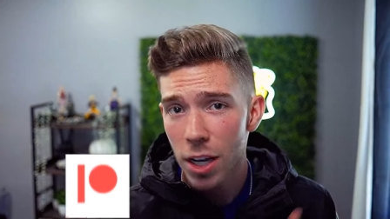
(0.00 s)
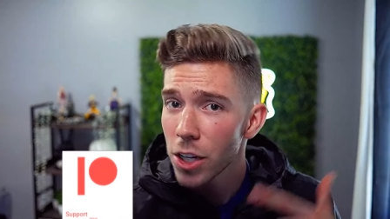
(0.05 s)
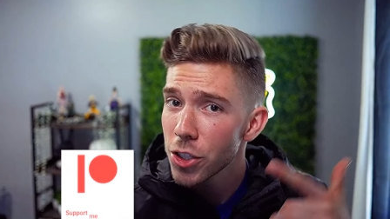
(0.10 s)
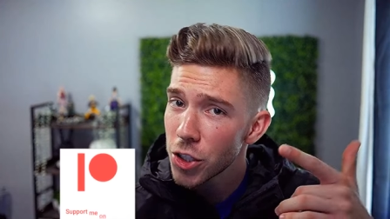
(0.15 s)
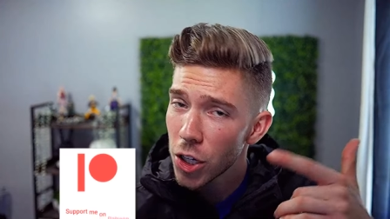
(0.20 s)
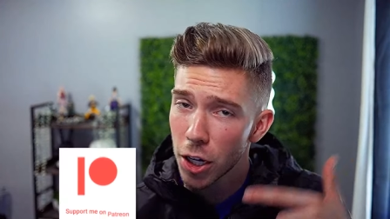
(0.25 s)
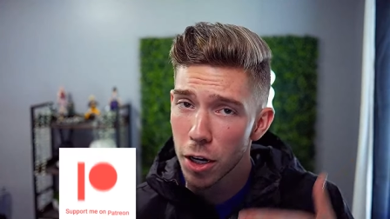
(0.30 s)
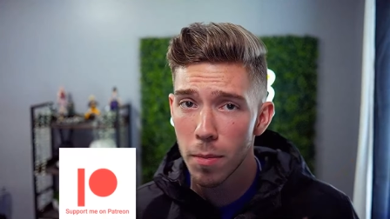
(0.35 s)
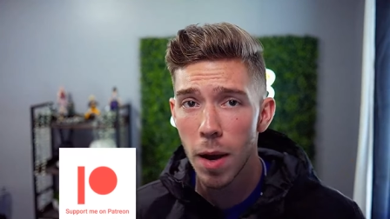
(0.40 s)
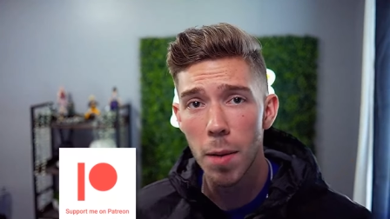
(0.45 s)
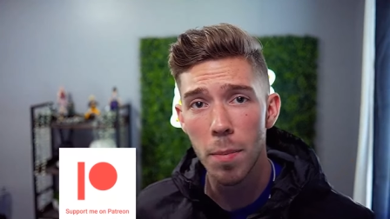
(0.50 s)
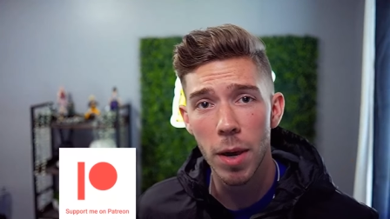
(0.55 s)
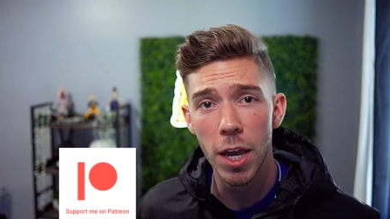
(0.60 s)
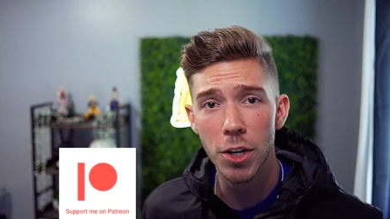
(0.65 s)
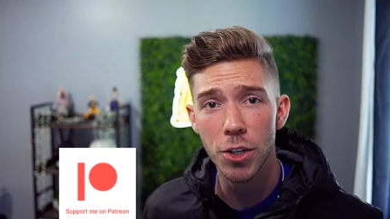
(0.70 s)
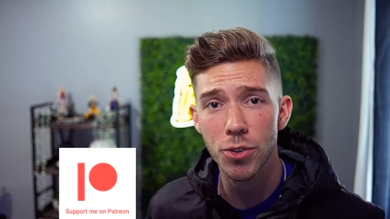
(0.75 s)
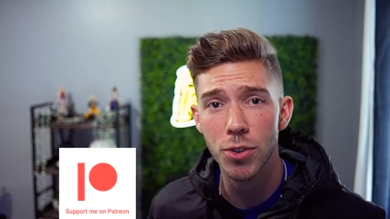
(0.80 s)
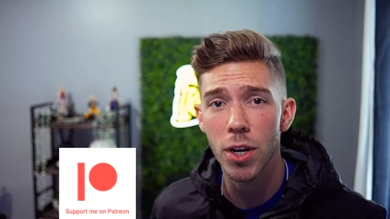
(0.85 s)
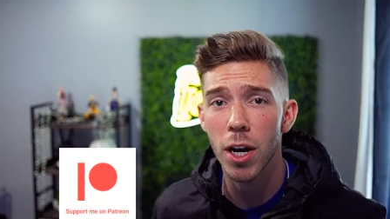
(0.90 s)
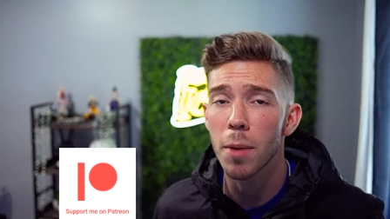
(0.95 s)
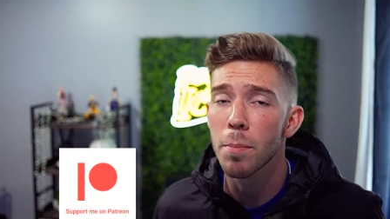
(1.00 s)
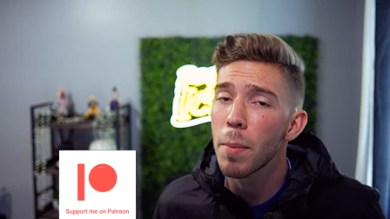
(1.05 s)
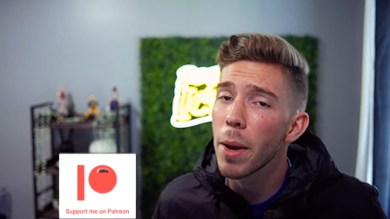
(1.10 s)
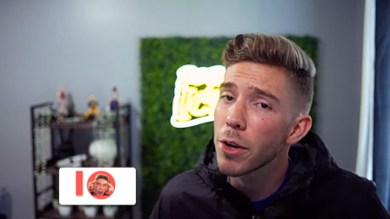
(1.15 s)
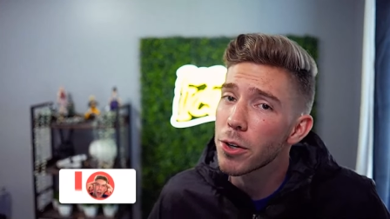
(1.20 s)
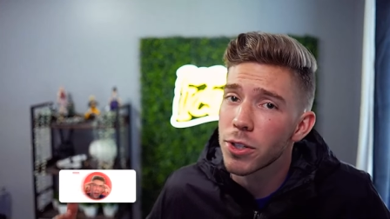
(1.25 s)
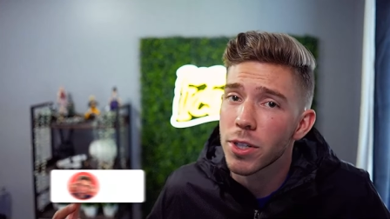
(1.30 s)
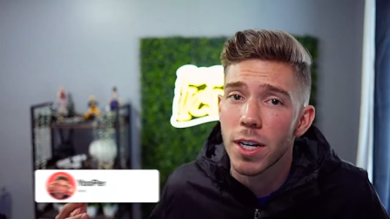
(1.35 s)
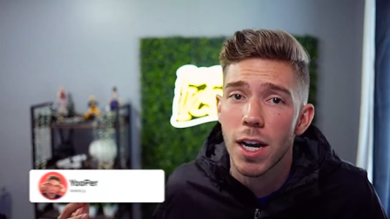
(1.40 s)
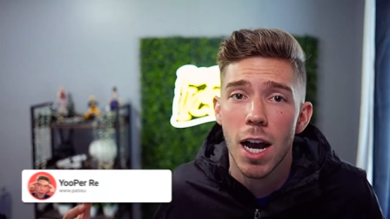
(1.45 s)
check out my Patreon,
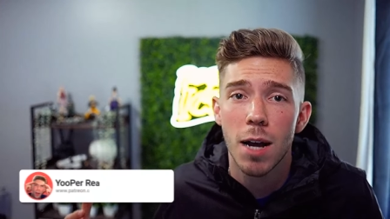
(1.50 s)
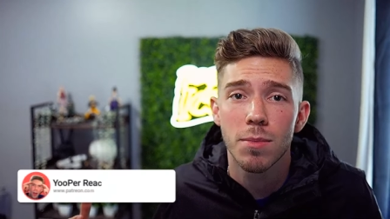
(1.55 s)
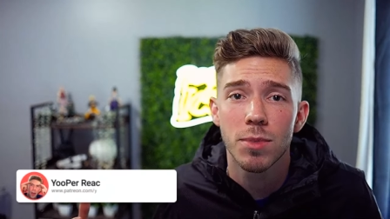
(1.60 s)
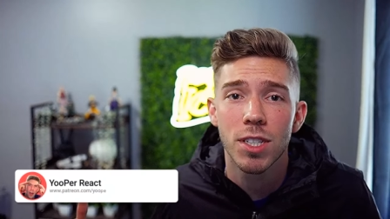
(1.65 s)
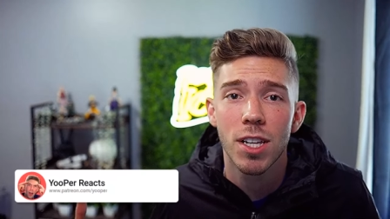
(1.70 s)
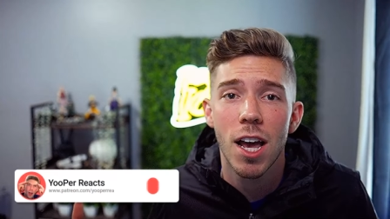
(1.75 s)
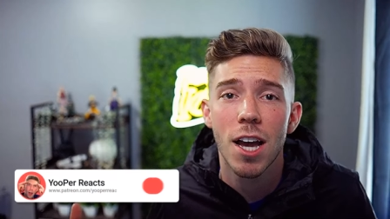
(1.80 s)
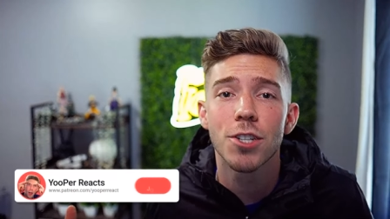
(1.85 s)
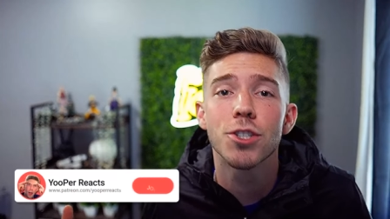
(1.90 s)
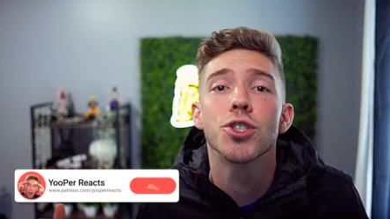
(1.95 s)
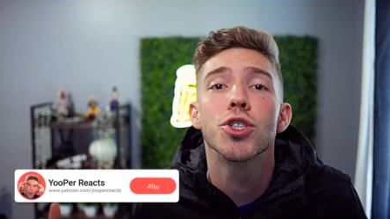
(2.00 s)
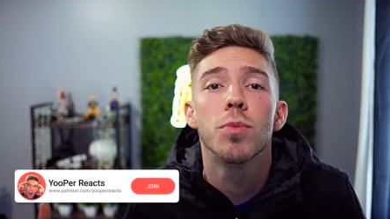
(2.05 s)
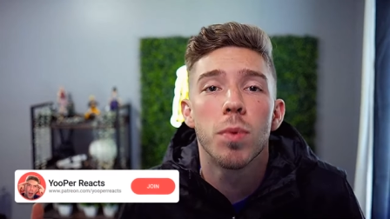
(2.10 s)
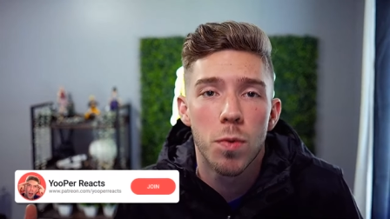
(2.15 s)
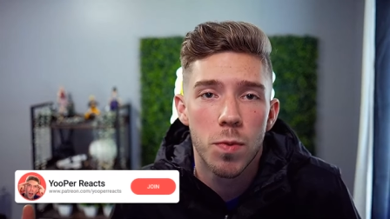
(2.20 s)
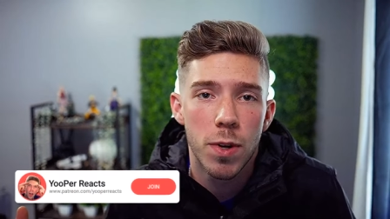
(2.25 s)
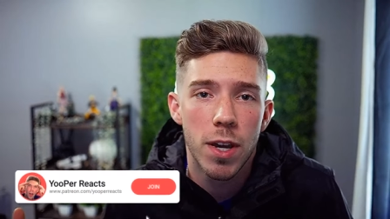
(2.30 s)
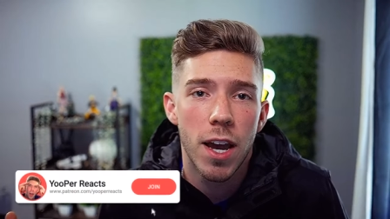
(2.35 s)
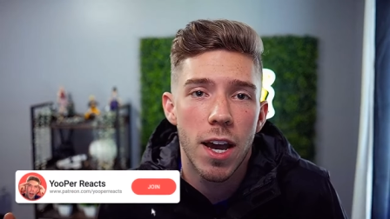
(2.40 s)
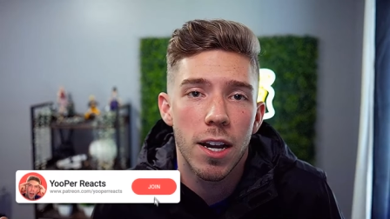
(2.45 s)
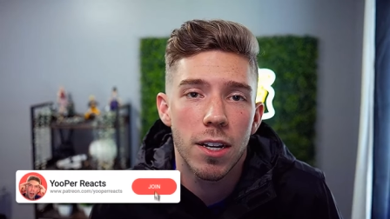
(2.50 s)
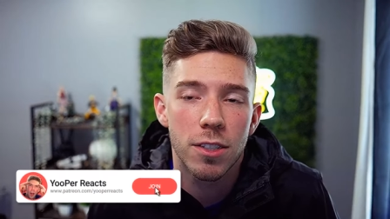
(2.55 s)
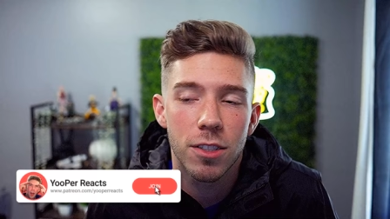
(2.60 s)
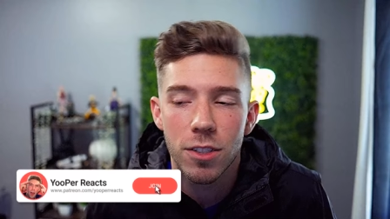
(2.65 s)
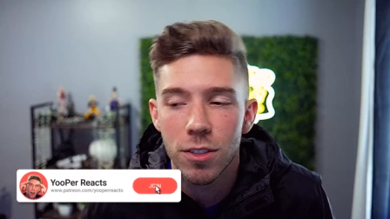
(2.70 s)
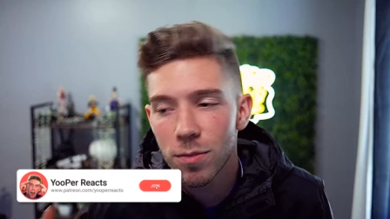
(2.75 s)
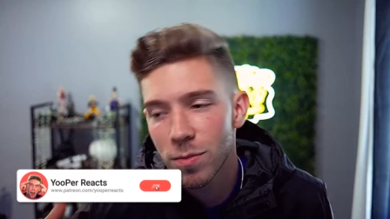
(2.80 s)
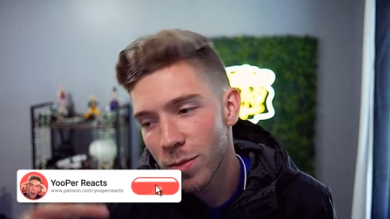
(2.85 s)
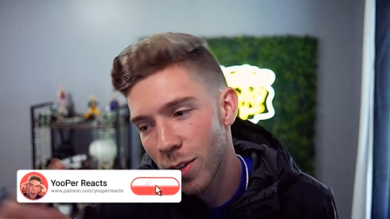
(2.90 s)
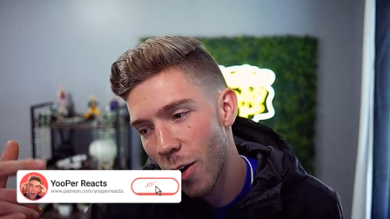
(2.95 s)
patreon.com slash
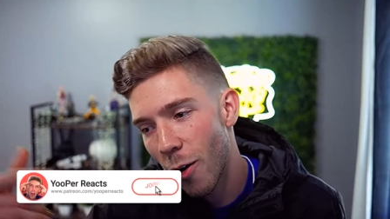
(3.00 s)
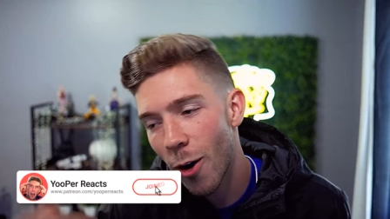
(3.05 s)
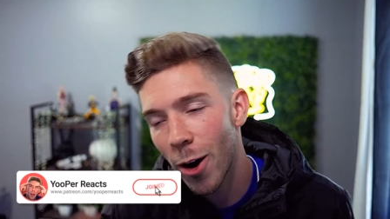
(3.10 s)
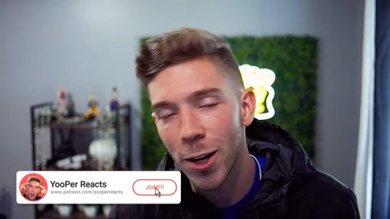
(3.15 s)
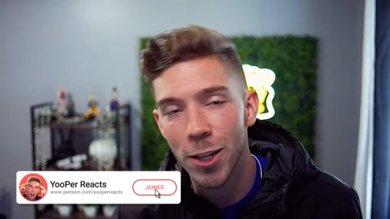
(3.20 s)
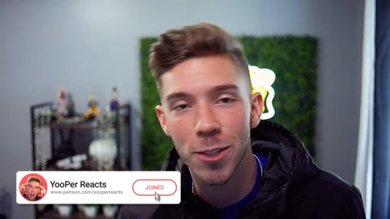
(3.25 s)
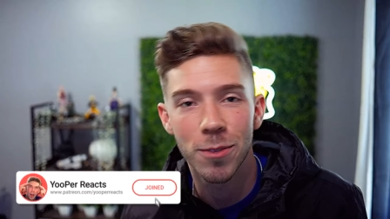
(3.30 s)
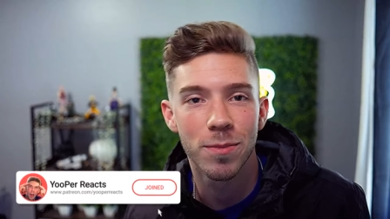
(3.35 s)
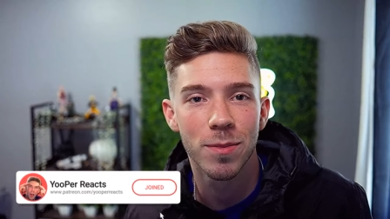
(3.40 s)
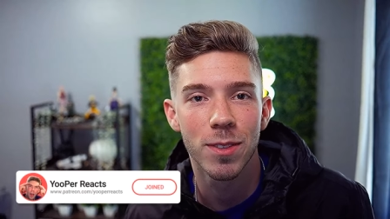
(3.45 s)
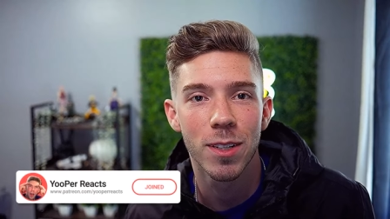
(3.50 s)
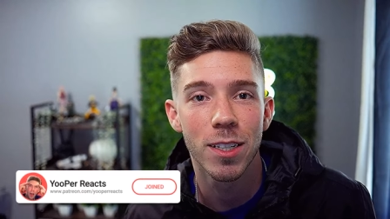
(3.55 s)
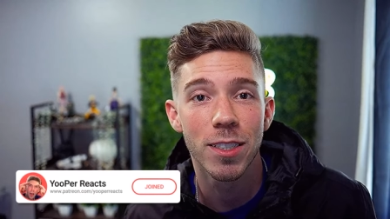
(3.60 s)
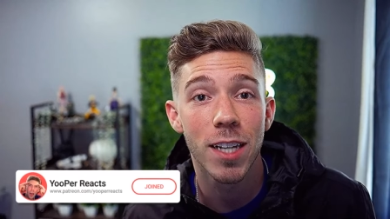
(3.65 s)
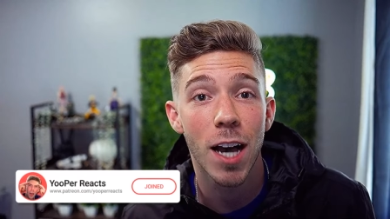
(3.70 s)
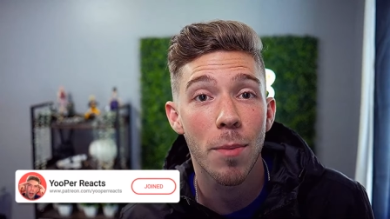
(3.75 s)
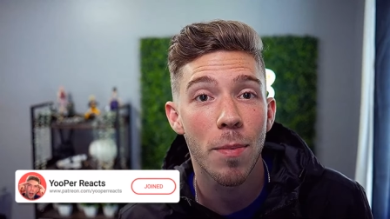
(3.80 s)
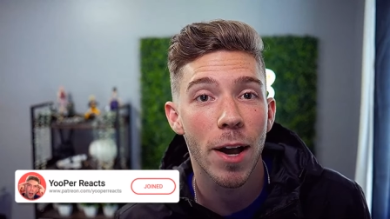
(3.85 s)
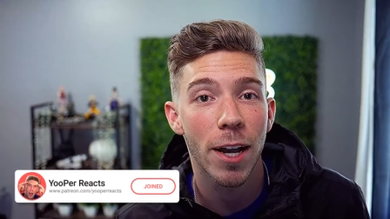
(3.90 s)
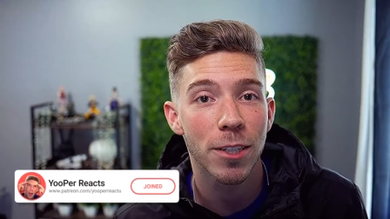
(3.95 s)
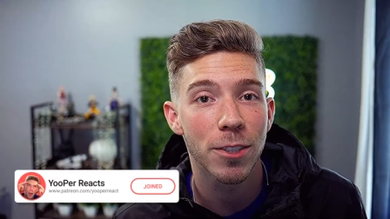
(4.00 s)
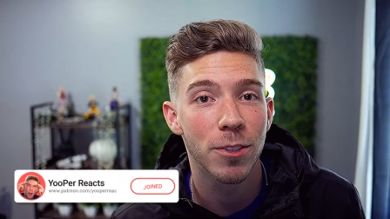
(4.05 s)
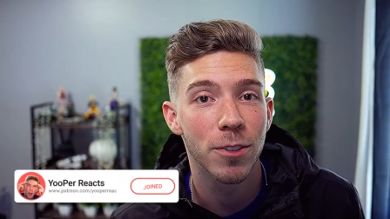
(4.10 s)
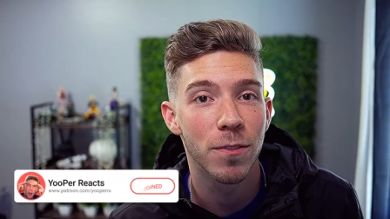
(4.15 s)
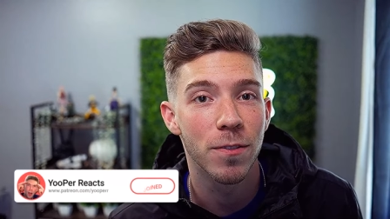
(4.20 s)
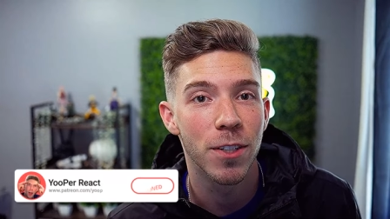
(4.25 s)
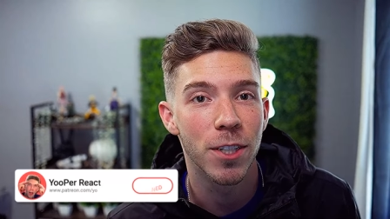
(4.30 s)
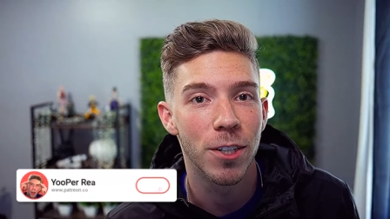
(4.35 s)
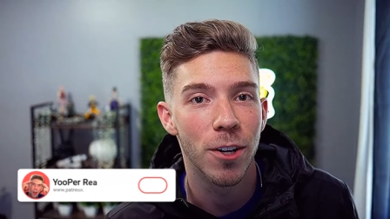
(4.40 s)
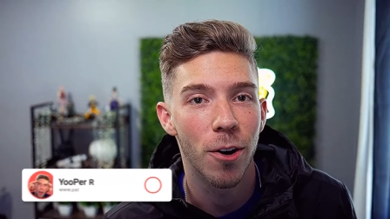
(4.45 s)
reacts. Alrighty, let's hop back into the
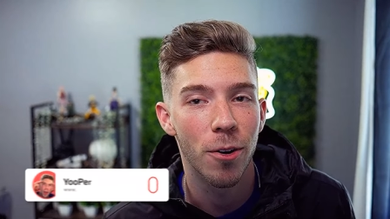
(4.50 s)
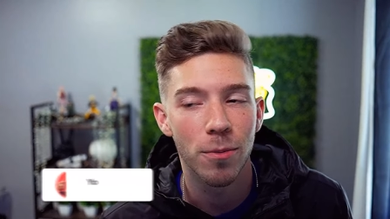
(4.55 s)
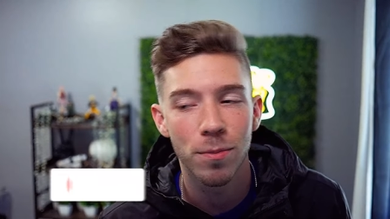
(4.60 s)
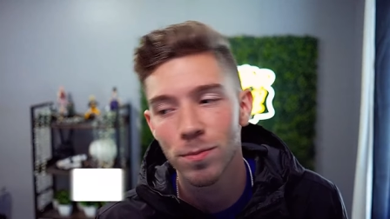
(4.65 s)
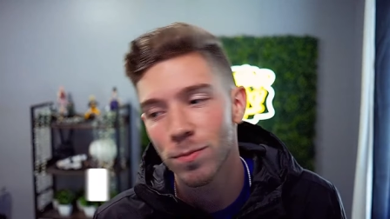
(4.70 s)
video.